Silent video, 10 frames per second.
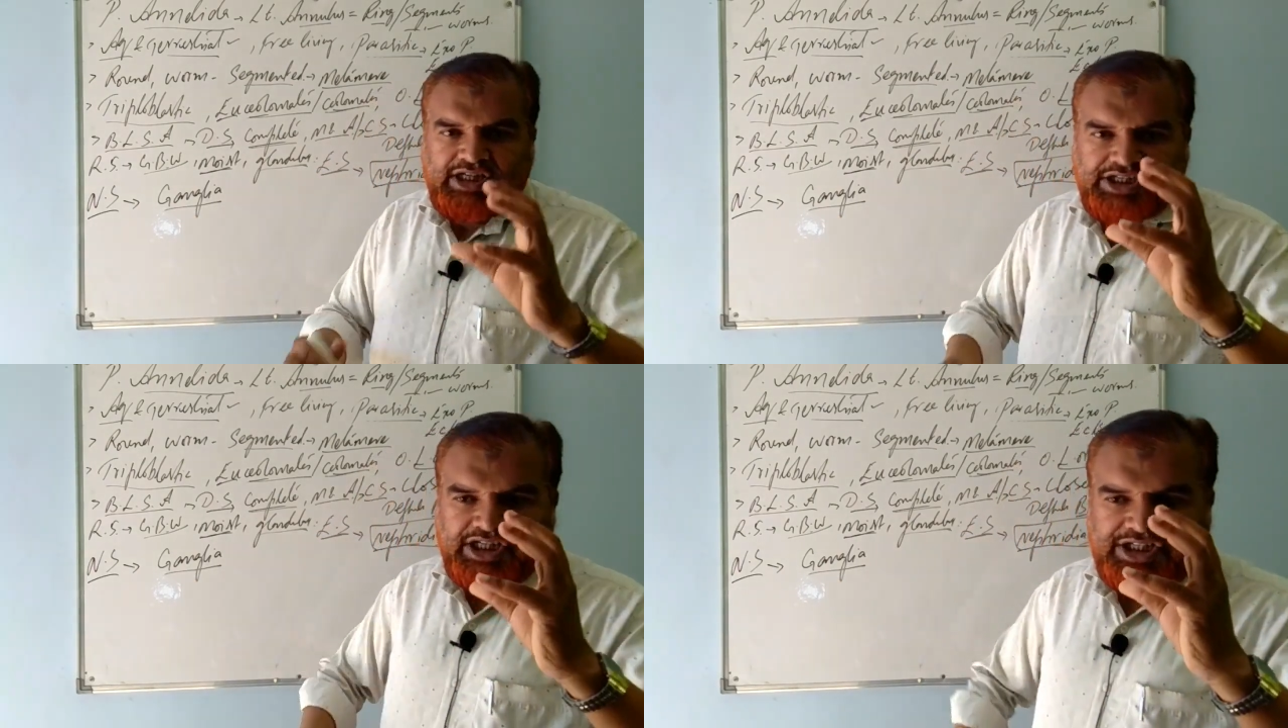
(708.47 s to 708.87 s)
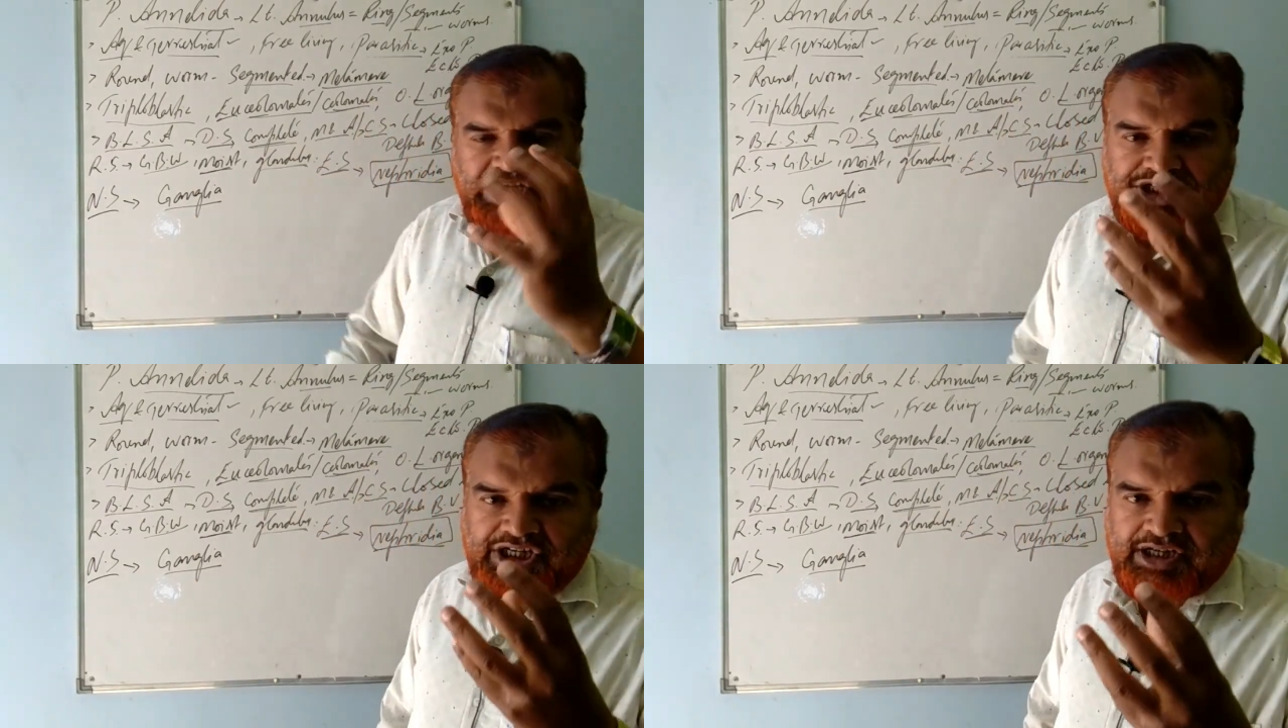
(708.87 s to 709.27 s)
such
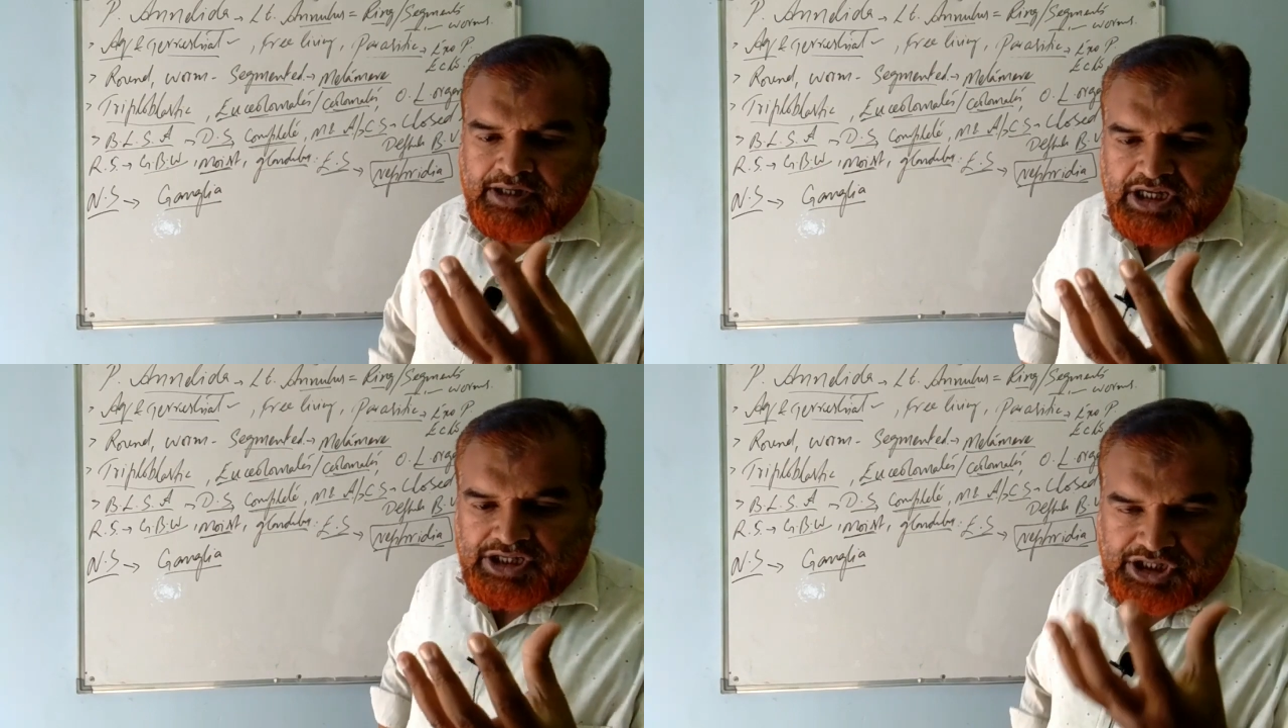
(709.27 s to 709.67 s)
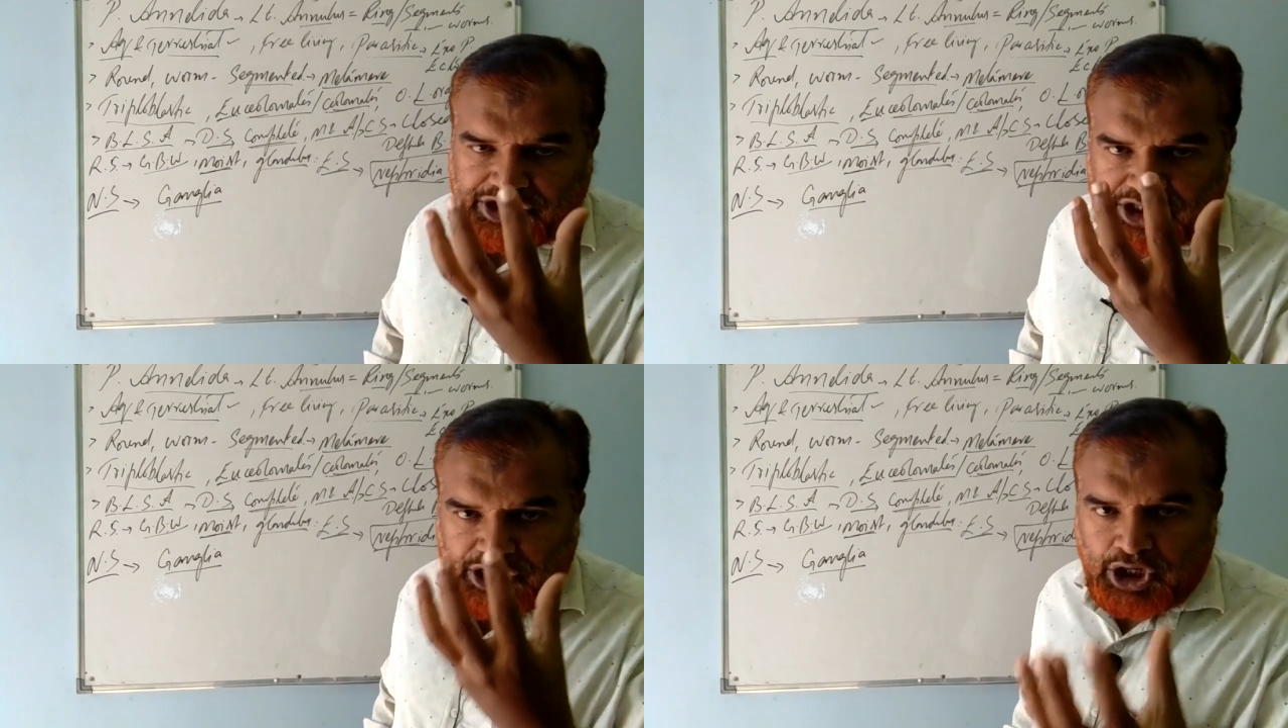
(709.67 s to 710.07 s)

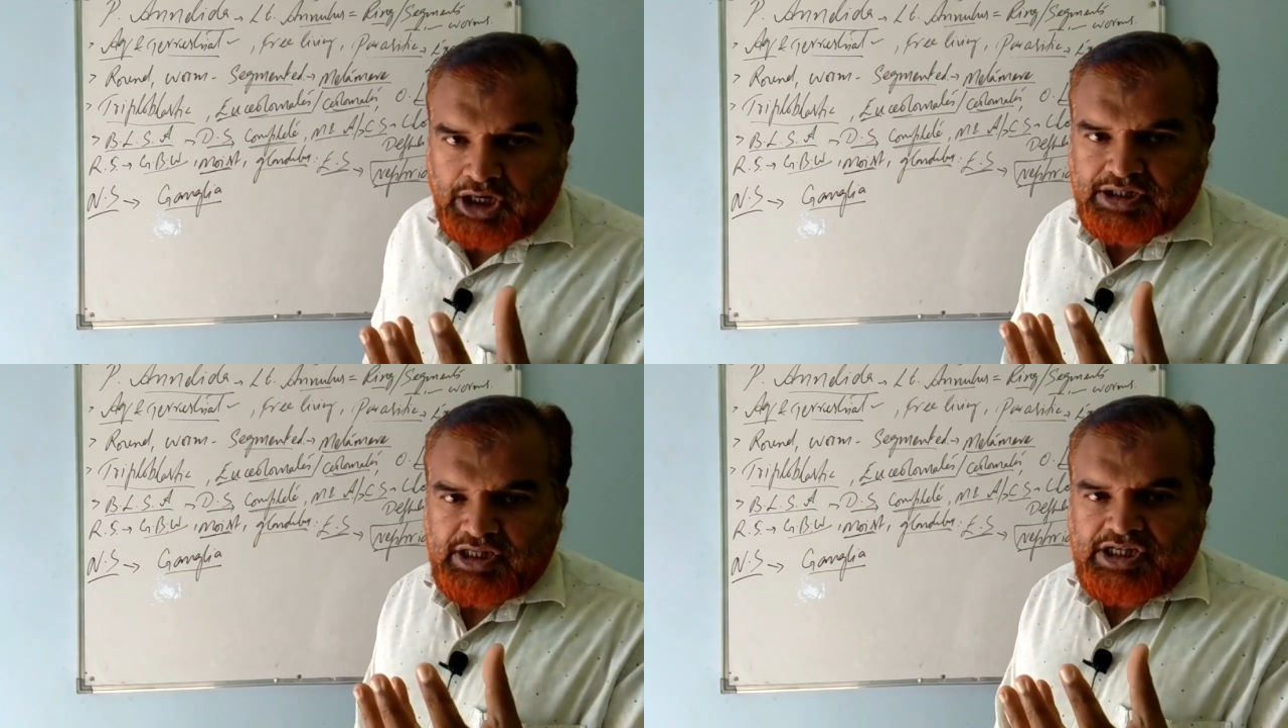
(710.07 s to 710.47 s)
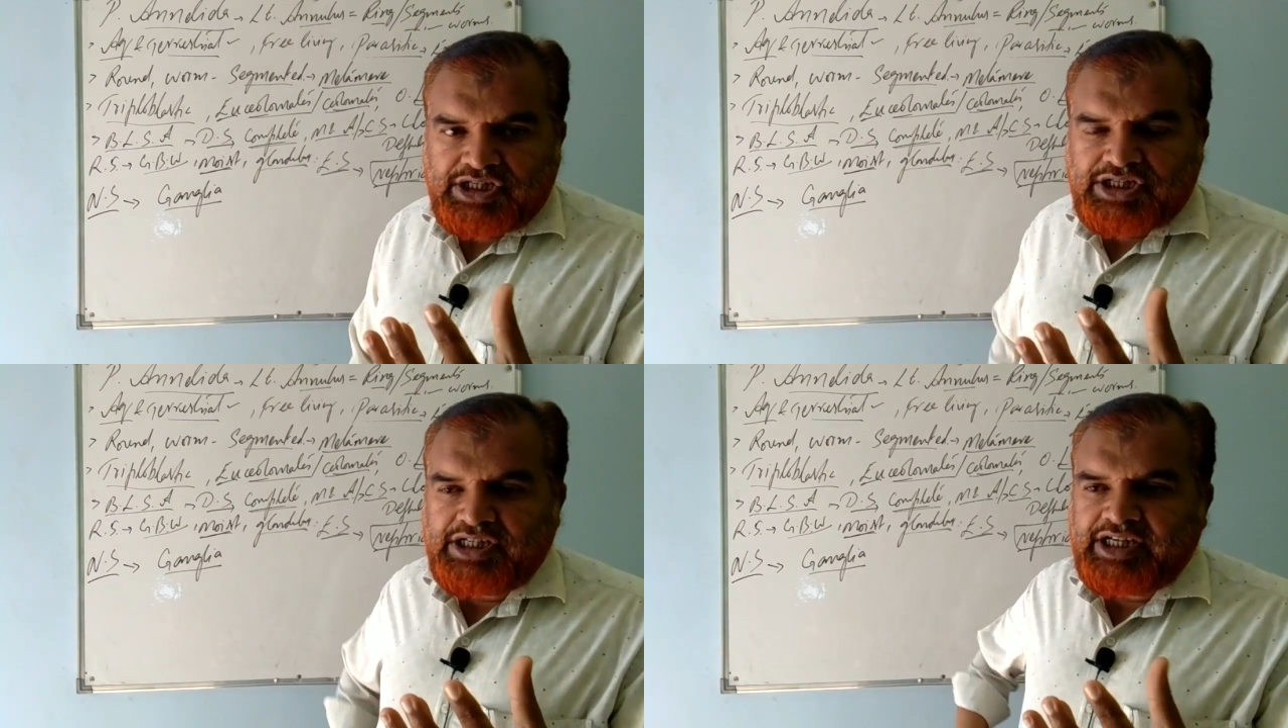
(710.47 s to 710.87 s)
a
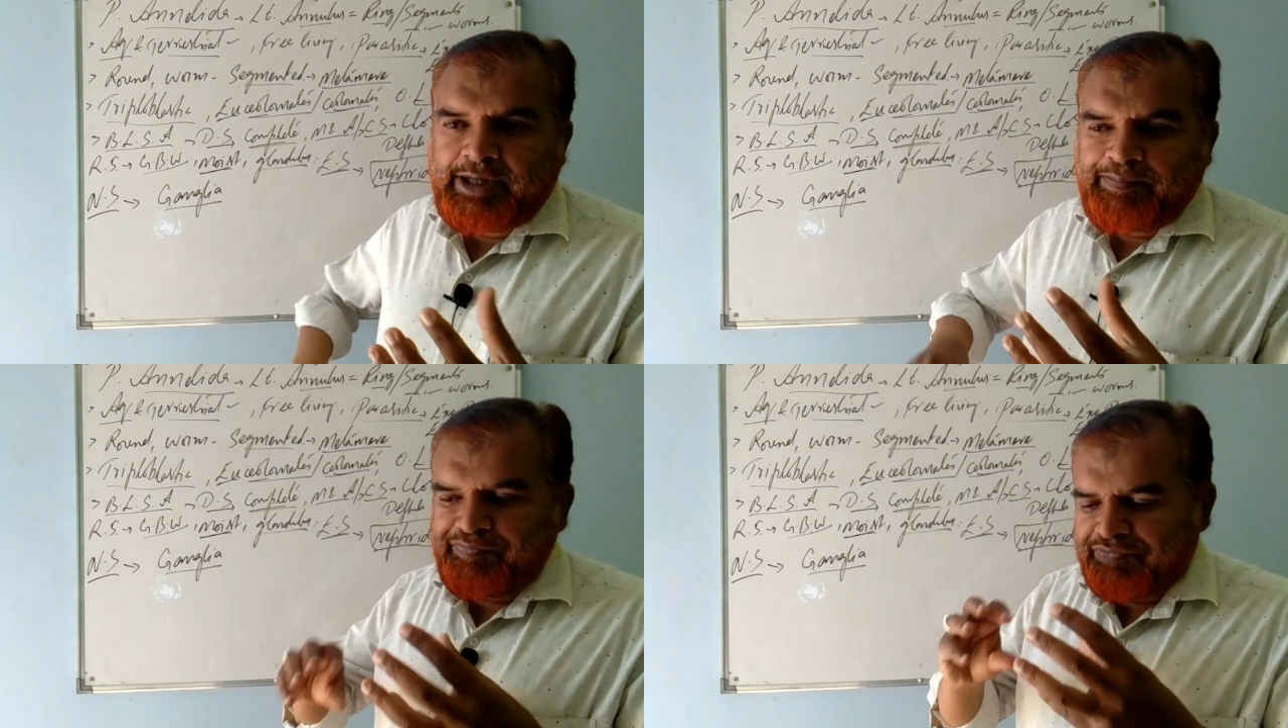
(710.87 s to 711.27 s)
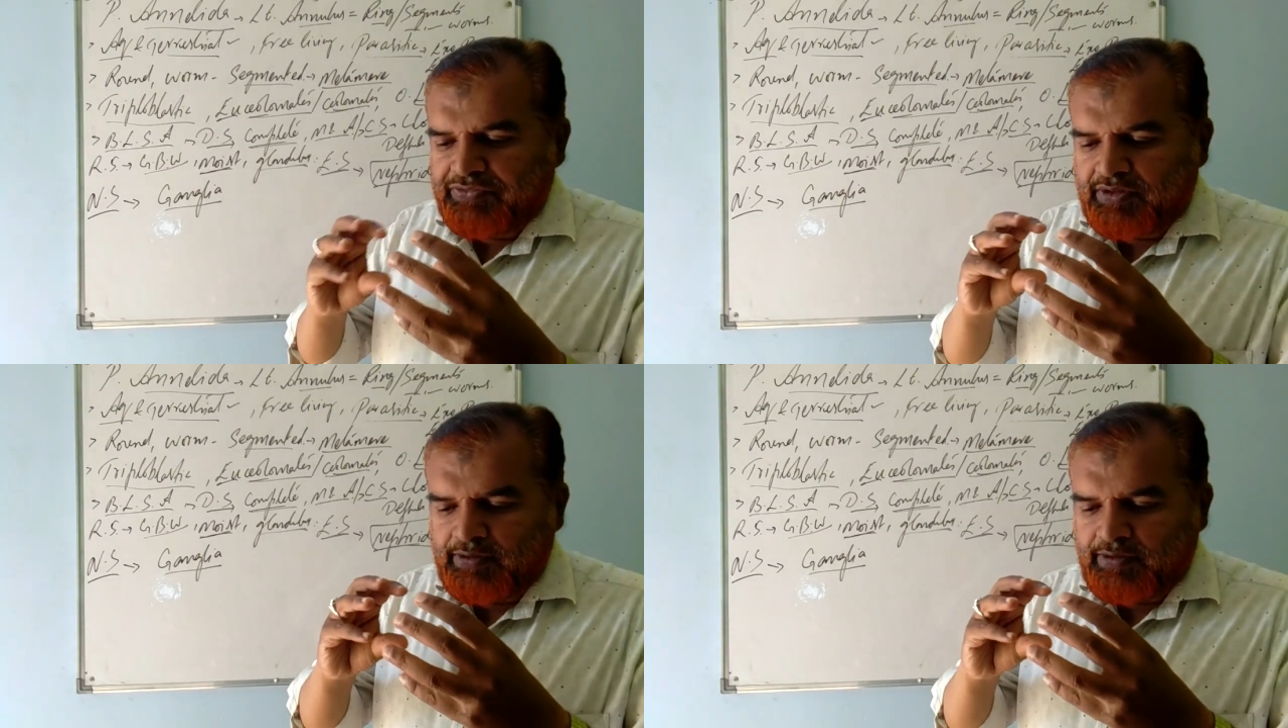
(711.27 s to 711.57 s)
knot, such a